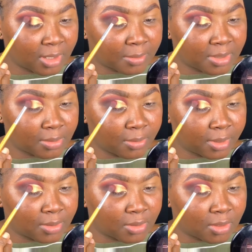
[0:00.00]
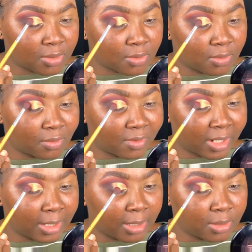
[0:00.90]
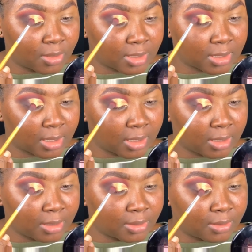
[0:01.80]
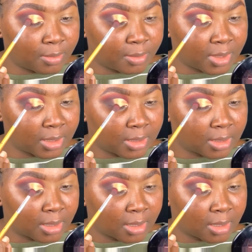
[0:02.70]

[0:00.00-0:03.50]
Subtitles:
so I'm still going to just go over it just a little bit